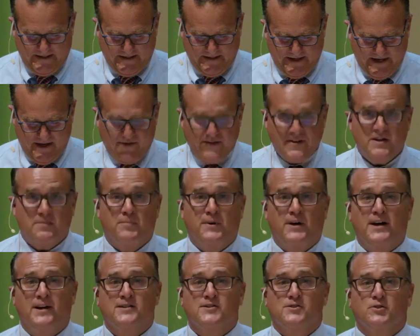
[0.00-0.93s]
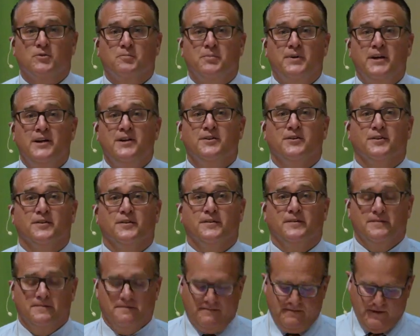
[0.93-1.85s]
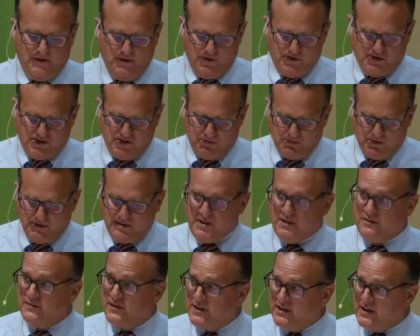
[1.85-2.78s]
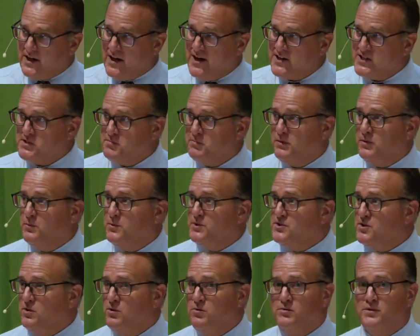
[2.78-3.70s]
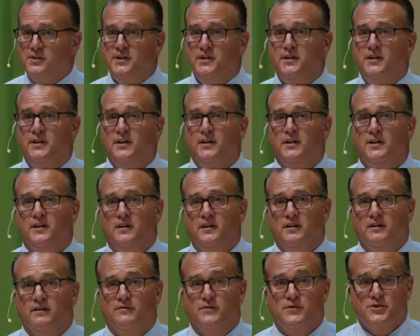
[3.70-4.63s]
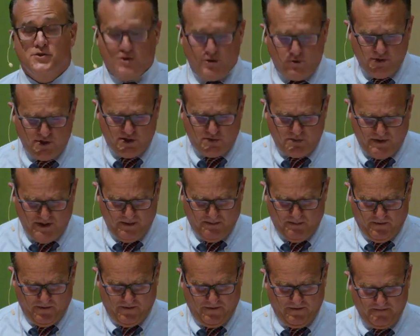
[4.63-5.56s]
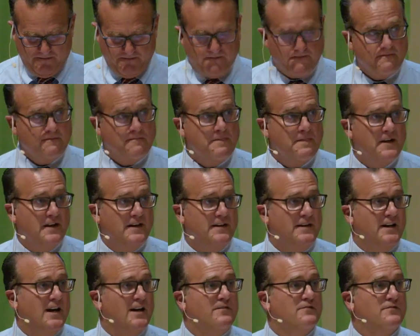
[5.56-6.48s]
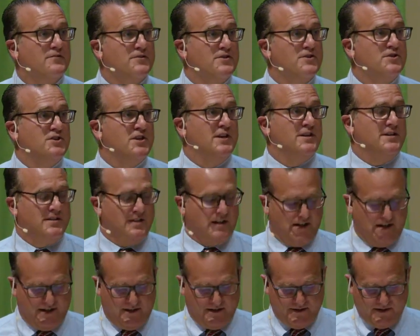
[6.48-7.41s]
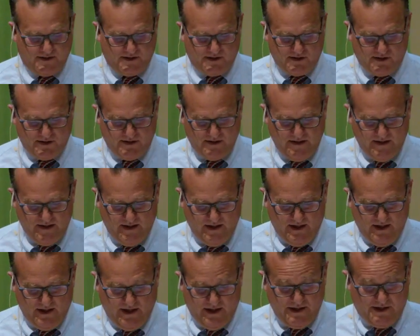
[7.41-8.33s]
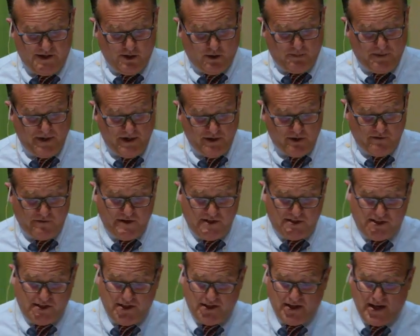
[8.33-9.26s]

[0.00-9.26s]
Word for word: And the Apostle Peter, used to believe the gospel was only for Jewish people and not for the Gentiles. Until Peter visited